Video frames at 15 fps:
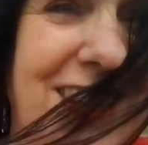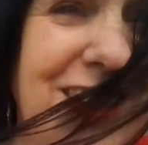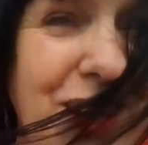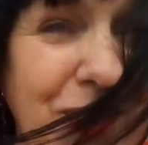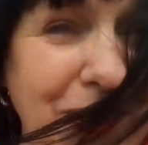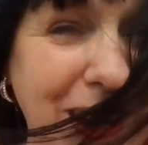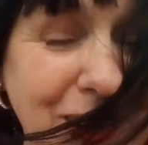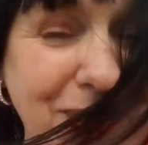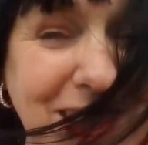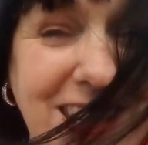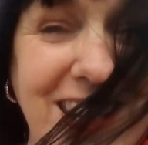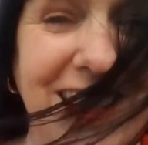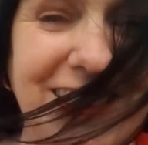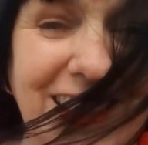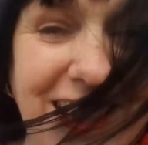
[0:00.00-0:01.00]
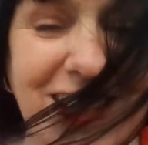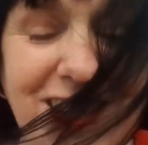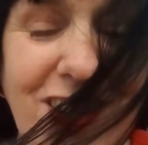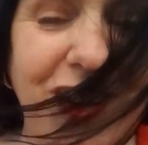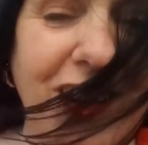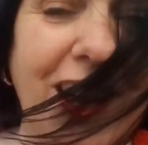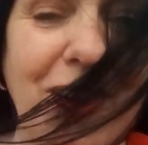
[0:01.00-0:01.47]
There's no way I was singing that
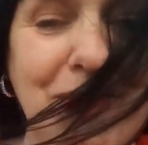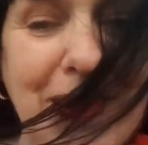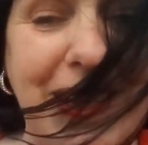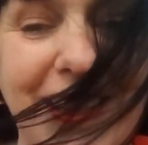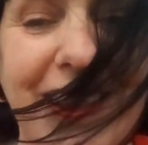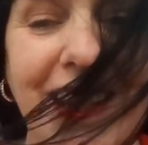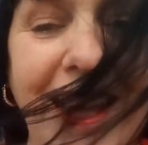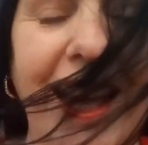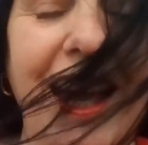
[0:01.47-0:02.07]
song. I mean,